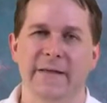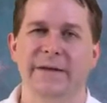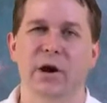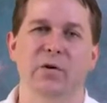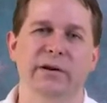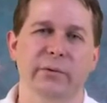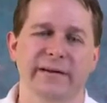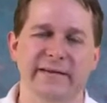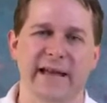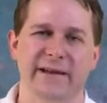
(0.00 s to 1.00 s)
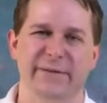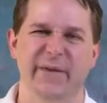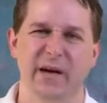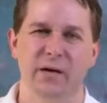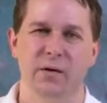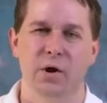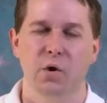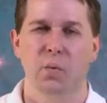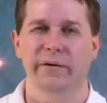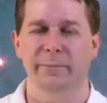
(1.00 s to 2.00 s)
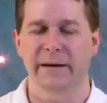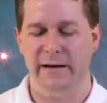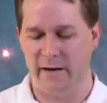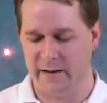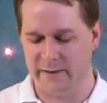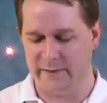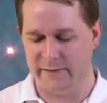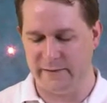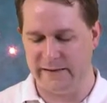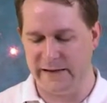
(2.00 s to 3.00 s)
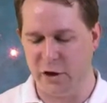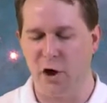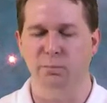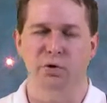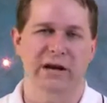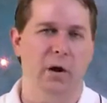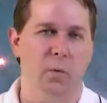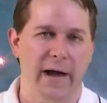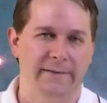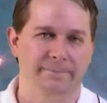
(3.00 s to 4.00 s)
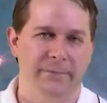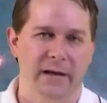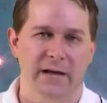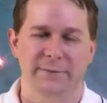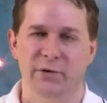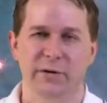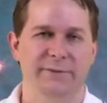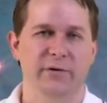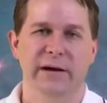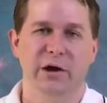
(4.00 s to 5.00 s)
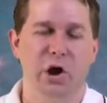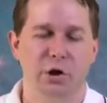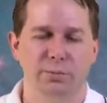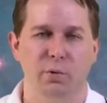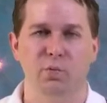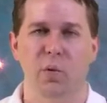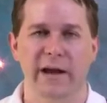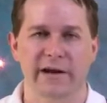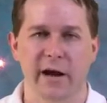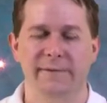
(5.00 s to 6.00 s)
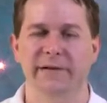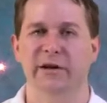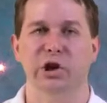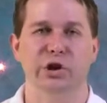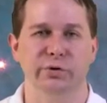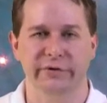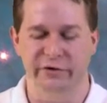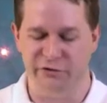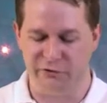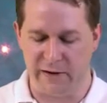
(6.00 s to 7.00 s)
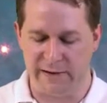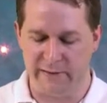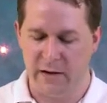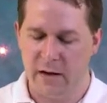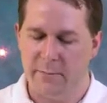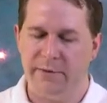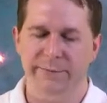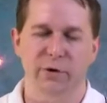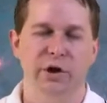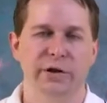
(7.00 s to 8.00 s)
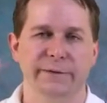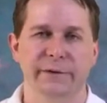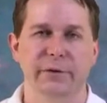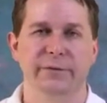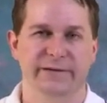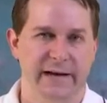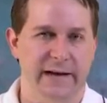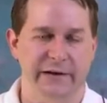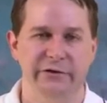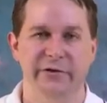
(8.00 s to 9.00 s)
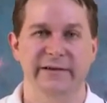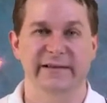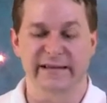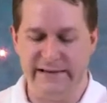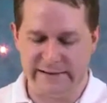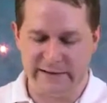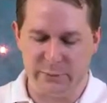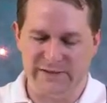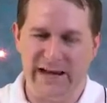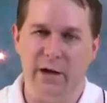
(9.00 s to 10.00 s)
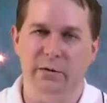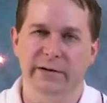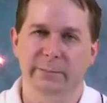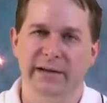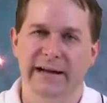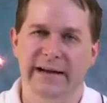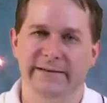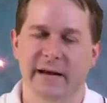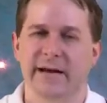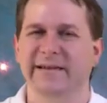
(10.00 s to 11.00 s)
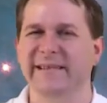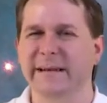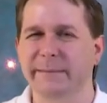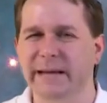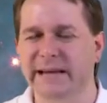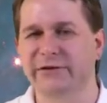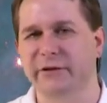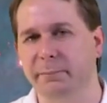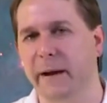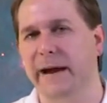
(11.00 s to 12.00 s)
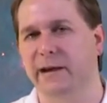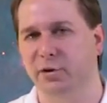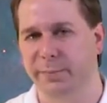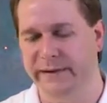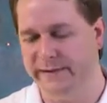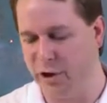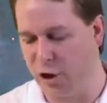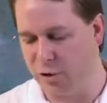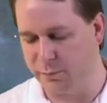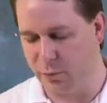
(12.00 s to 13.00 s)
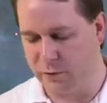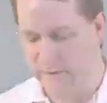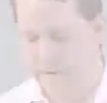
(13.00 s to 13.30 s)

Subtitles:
the only reason that it fell was because the cardboard got wet. If you get cardboard wet enough, it's going to lose its strength. But for a good few seconds, you can see that it was held in place, seemingly just by a little piece of cardboard.